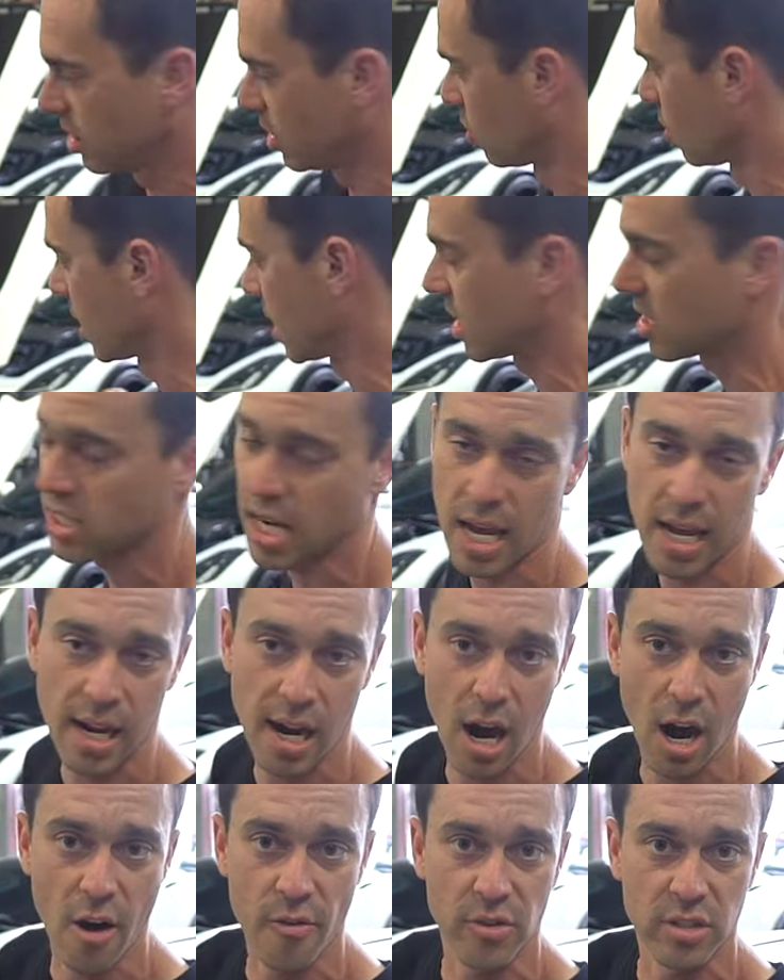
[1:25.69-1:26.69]
We can get you taken
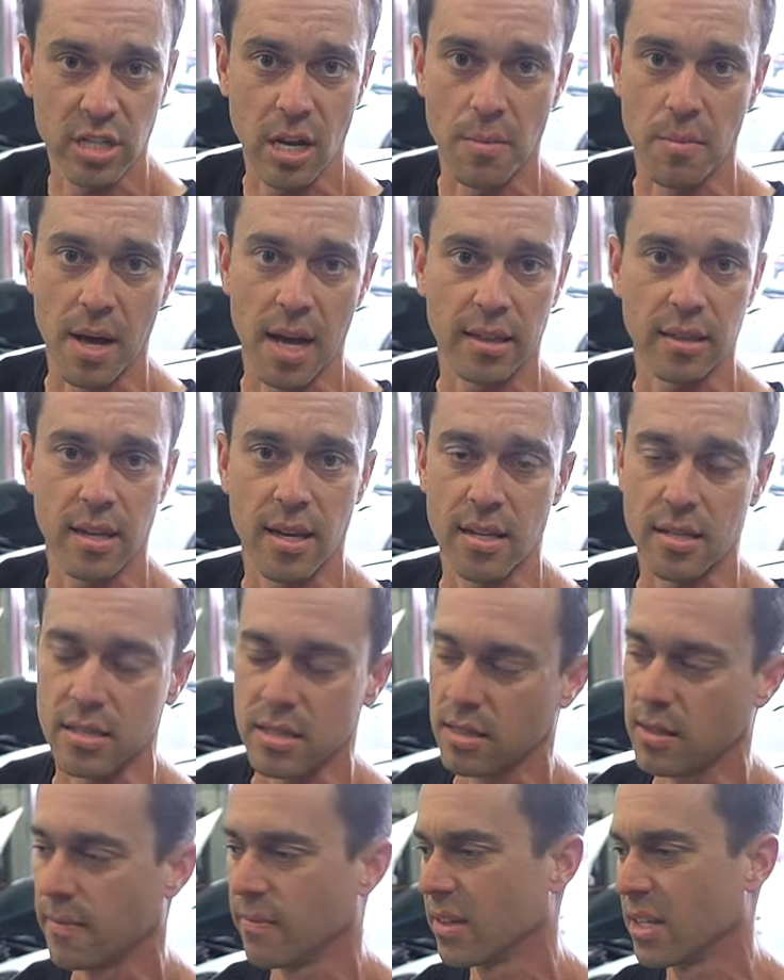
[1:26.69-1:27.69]
care of with something like
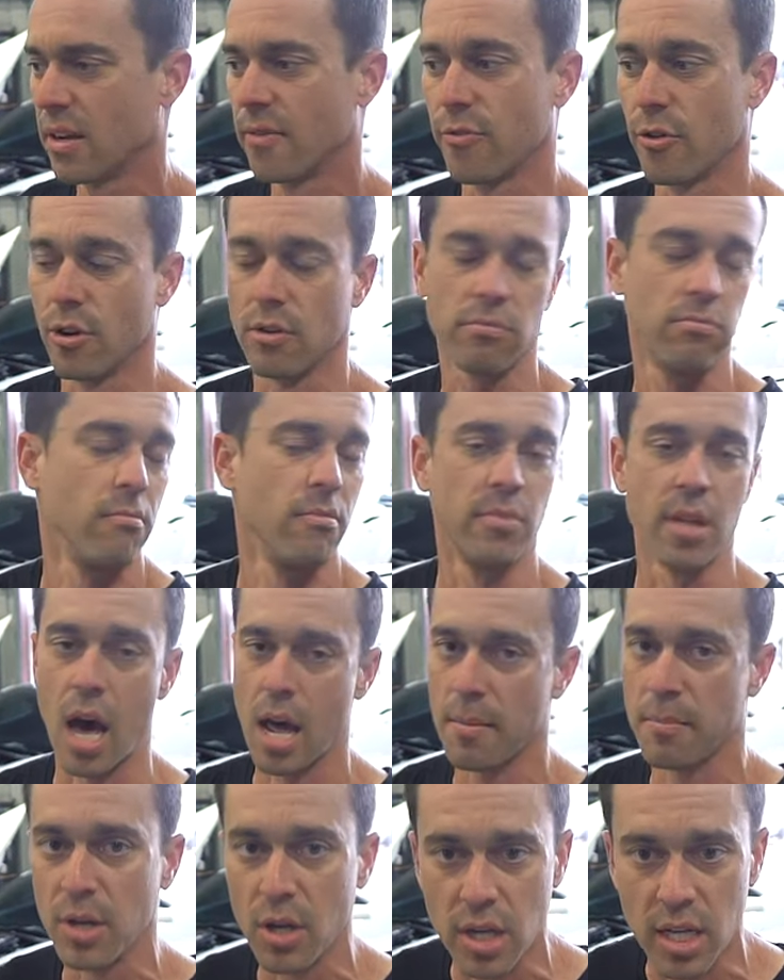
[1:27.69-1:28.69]
this for
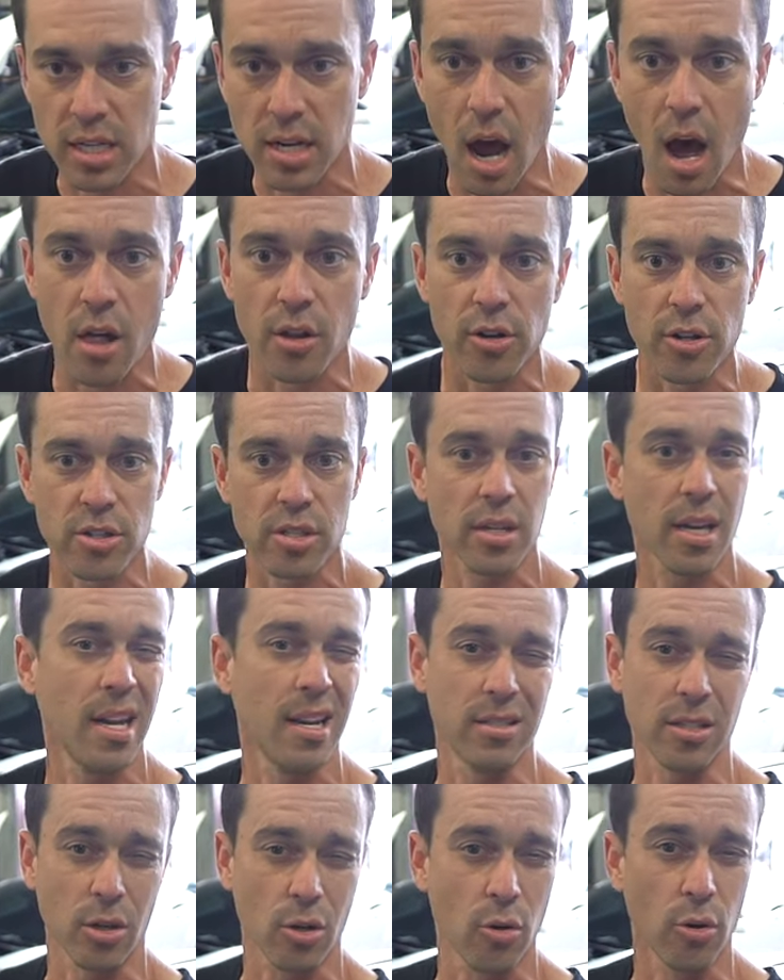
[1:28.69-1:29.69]
not $1 million, and
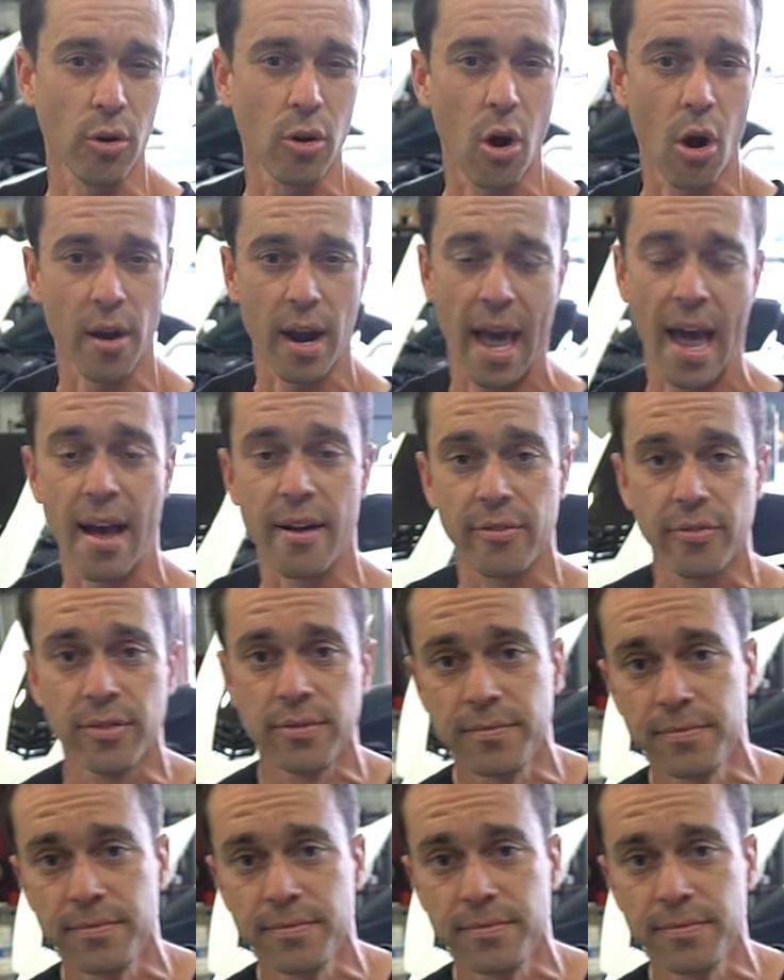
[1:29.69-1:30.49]
it's a cool car to have.